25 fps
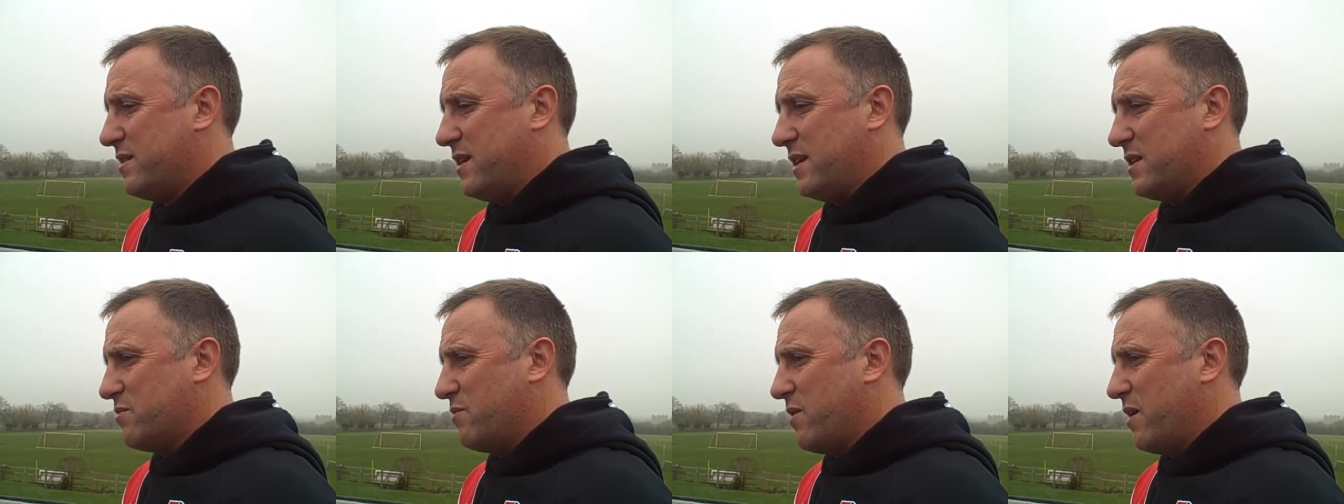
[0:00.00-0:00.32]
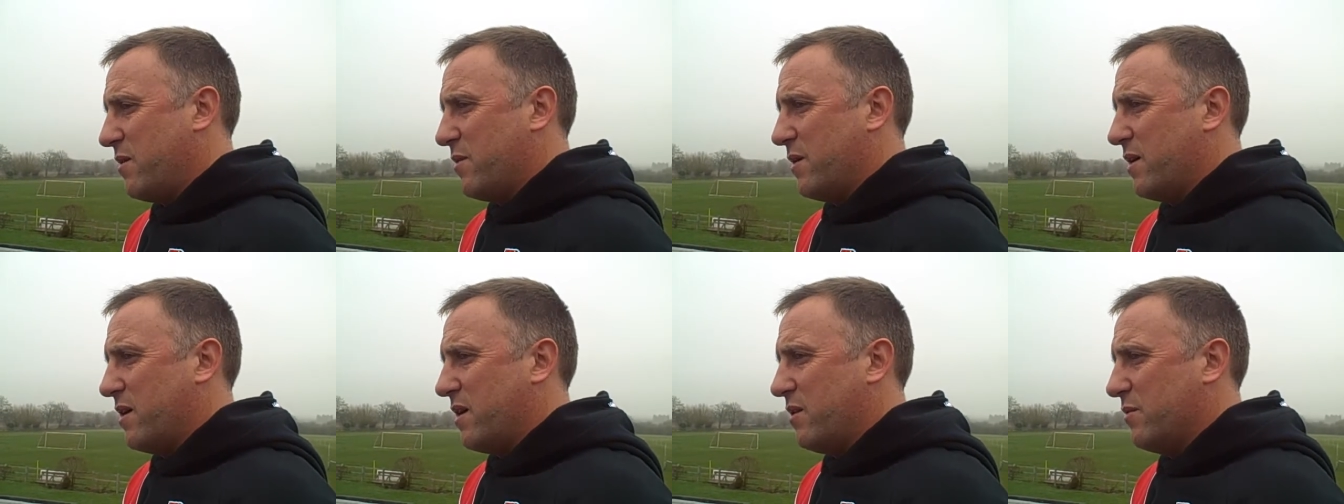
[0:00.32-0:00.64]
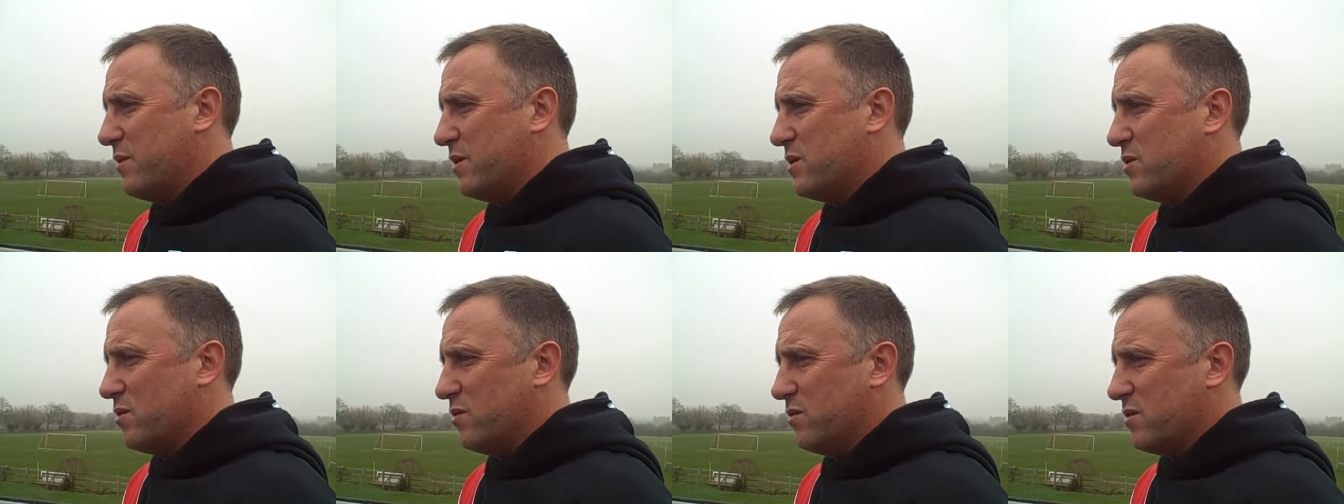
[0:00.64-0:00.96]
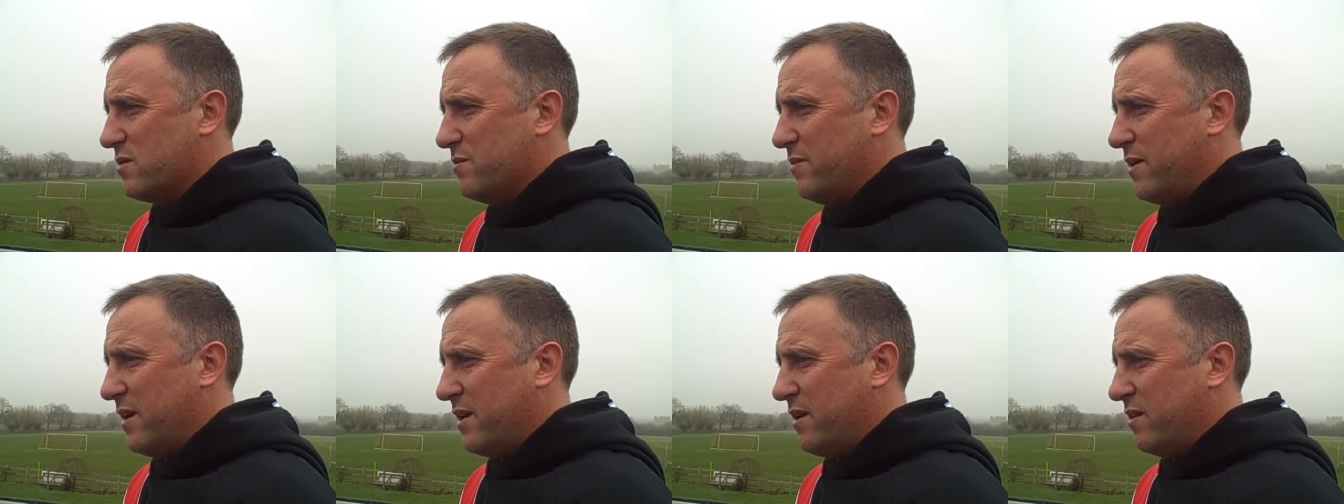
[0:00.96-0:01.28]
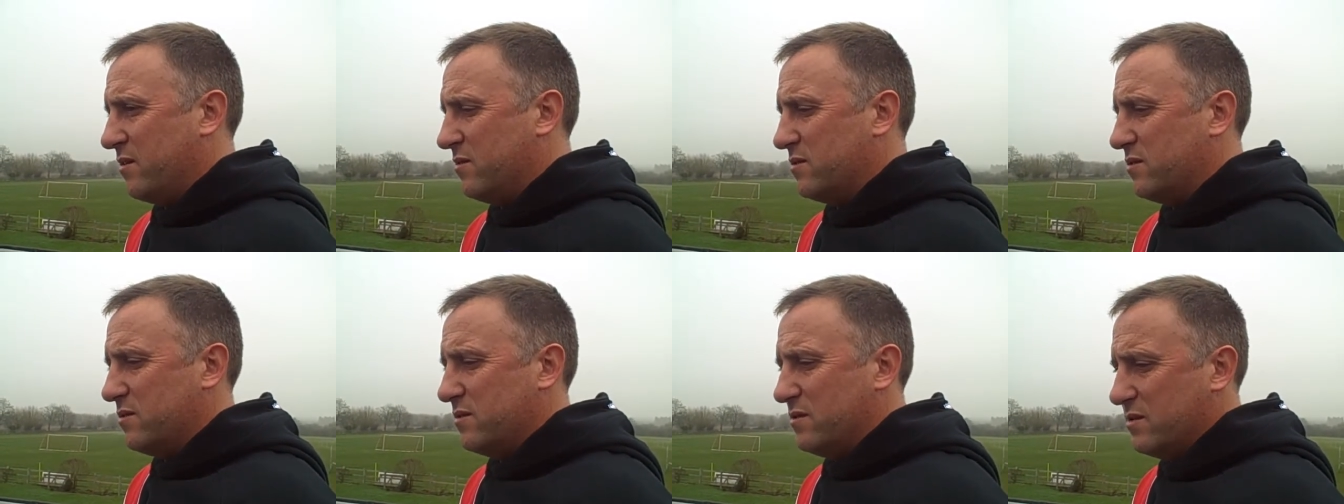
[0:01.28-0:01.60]
That's where we are. We talked about it
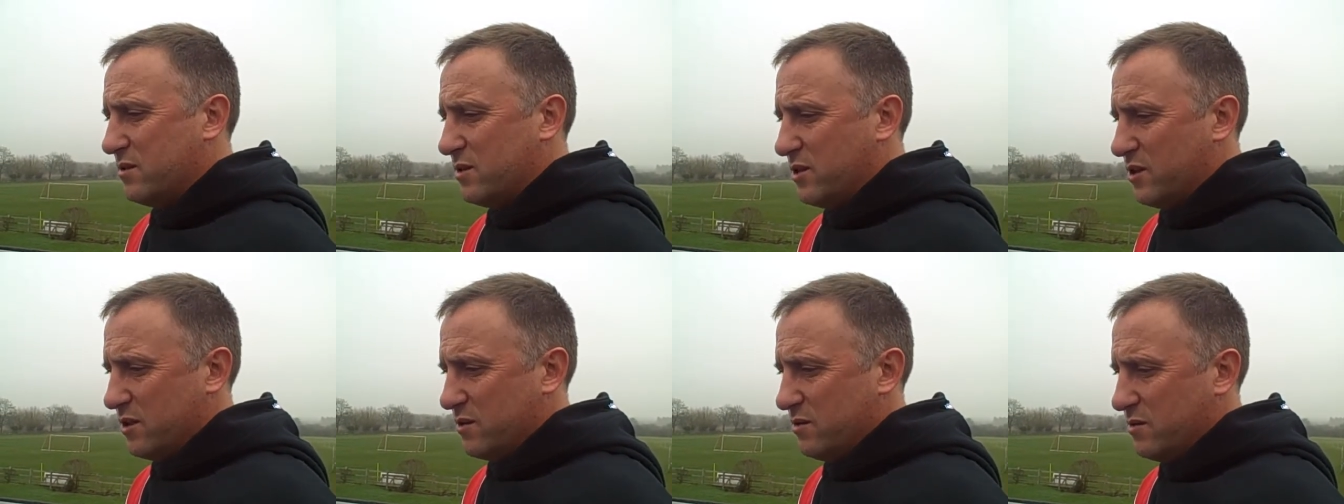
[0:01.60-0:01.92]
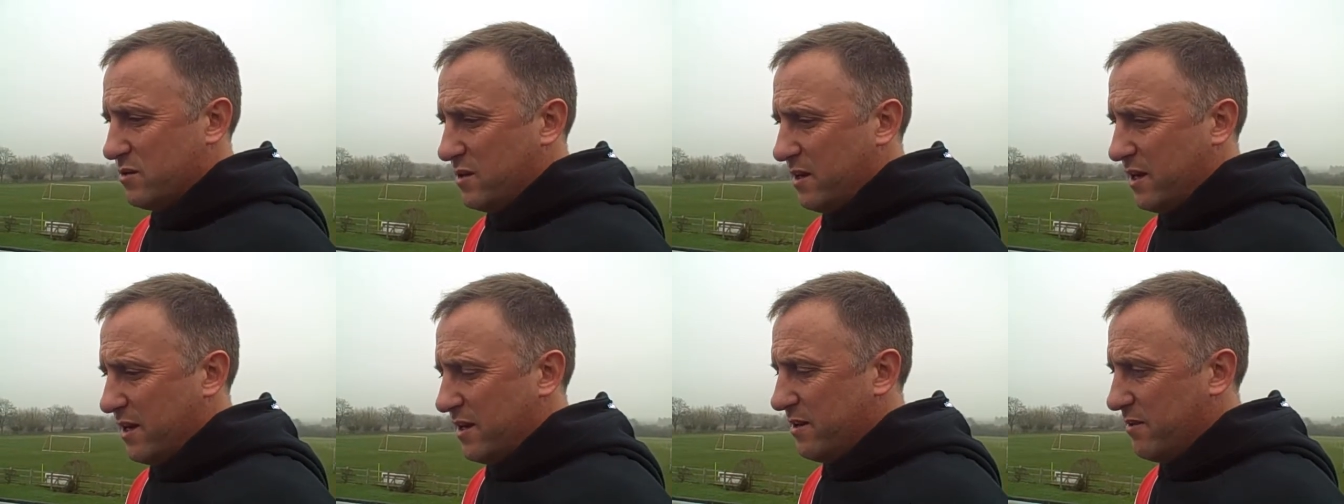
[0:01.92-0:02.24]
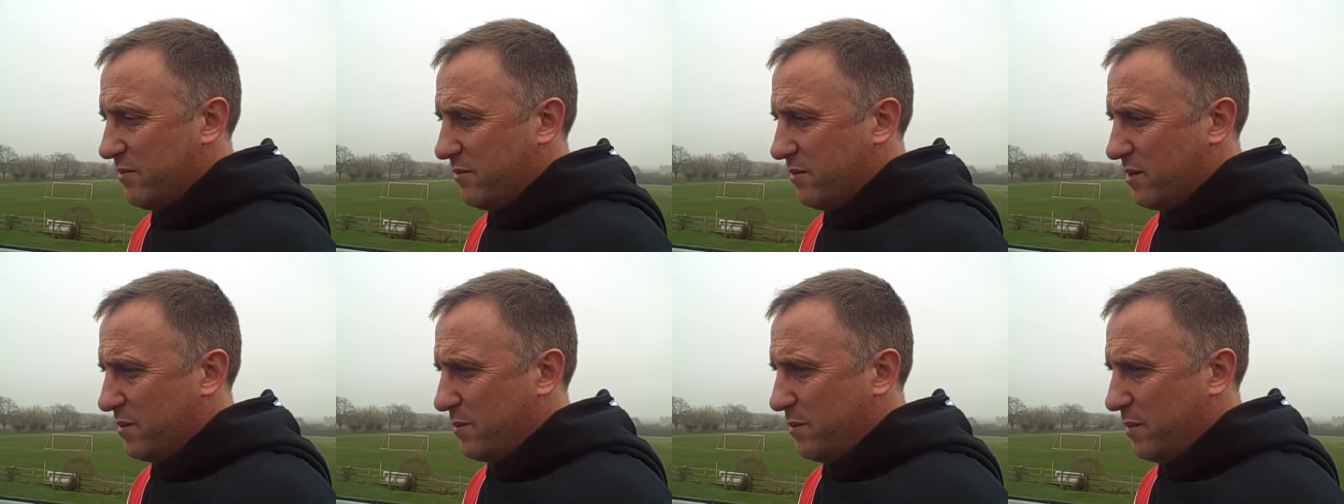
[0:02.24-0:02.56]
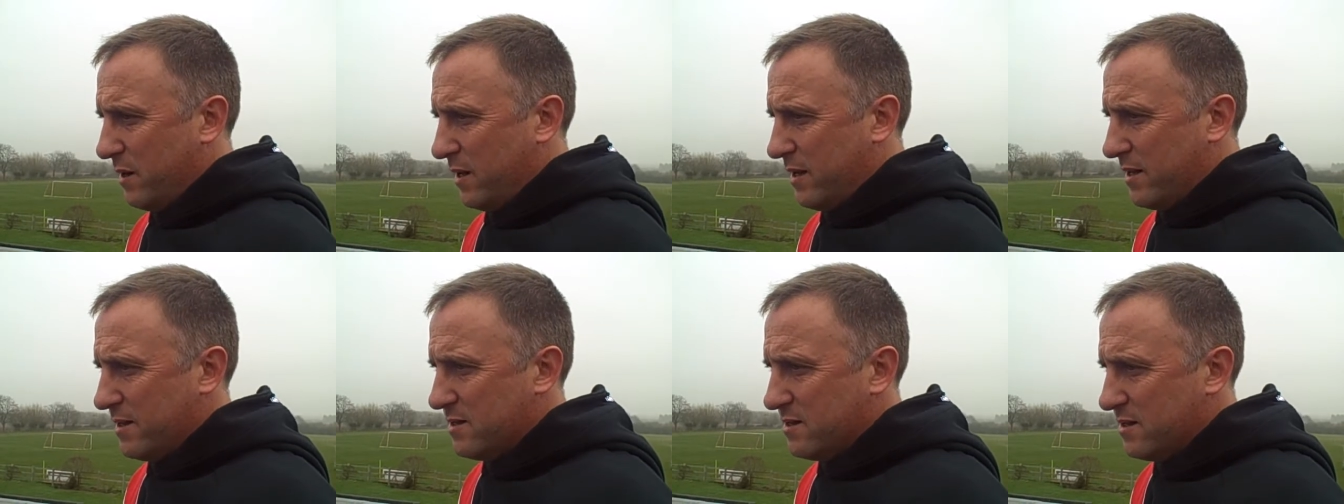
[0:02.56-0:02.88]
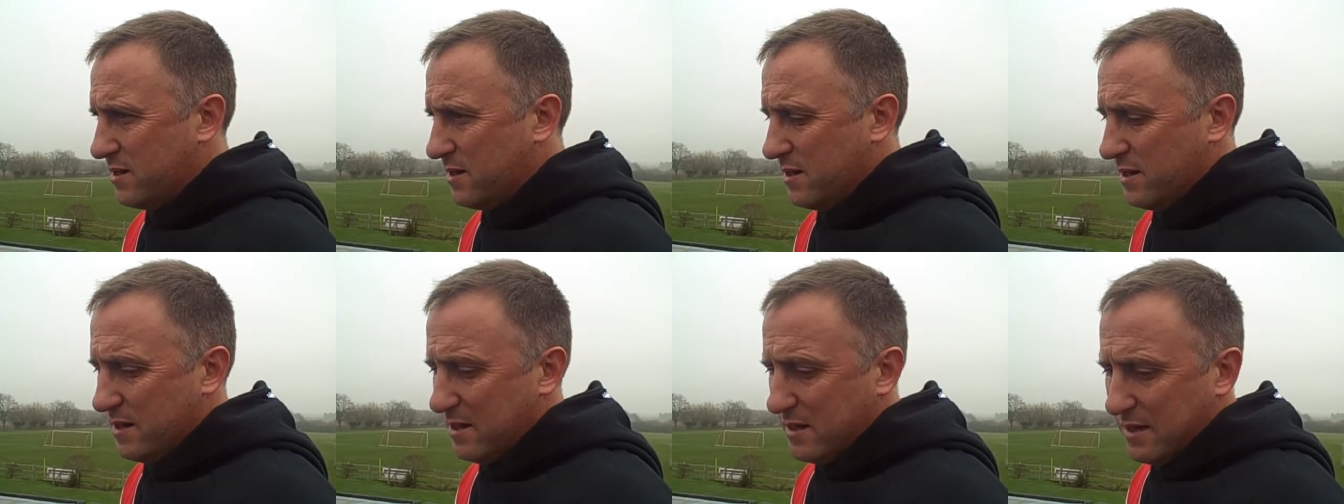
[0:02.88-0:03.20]
on Tuesday with the players.
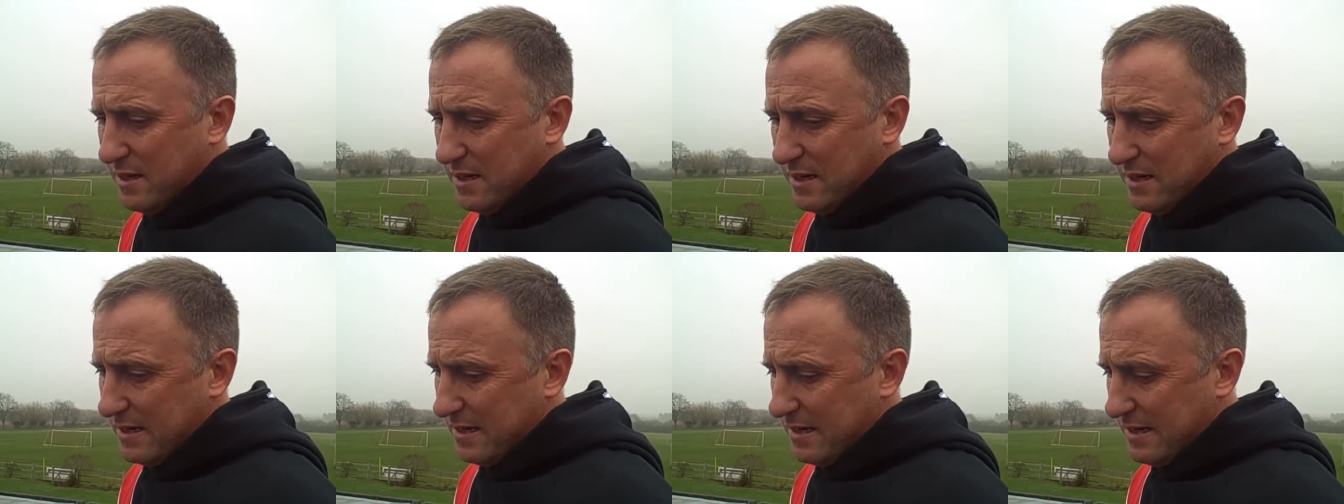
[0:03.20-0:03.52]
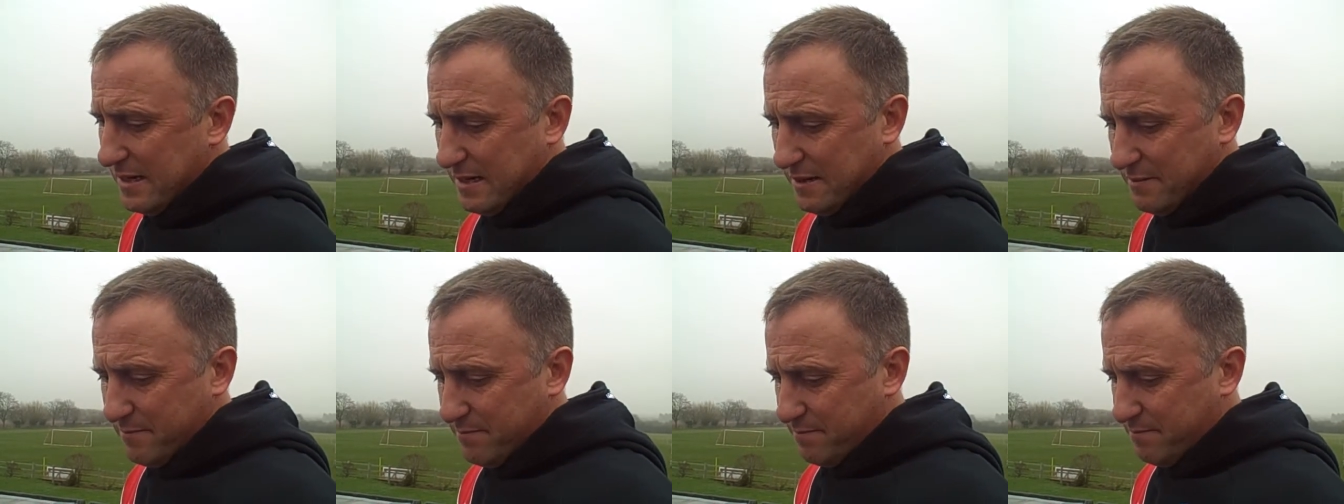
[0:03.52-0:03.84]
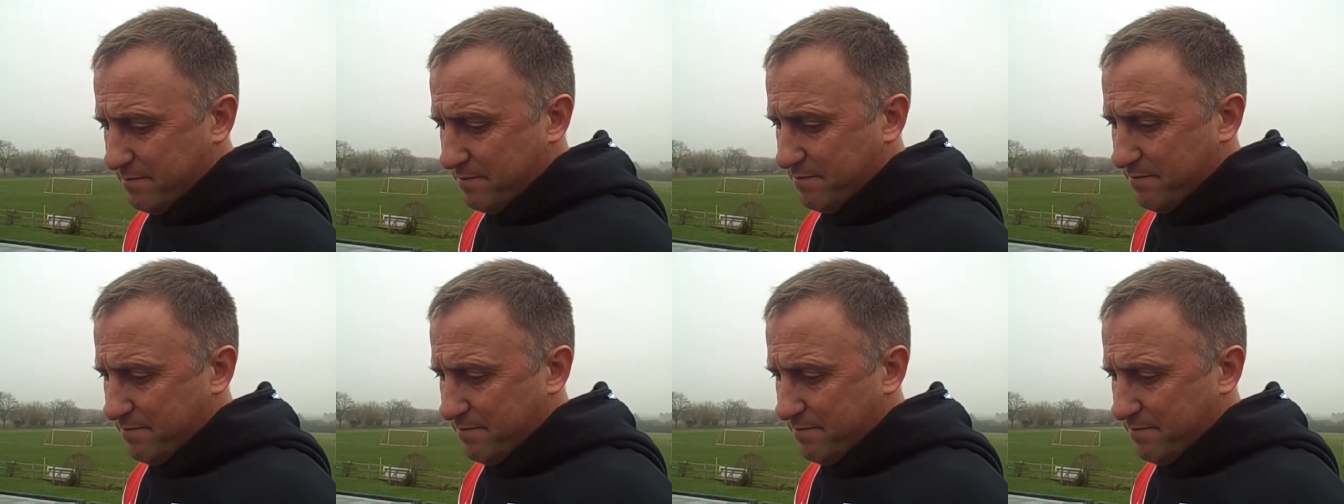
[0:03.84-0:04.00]
Um,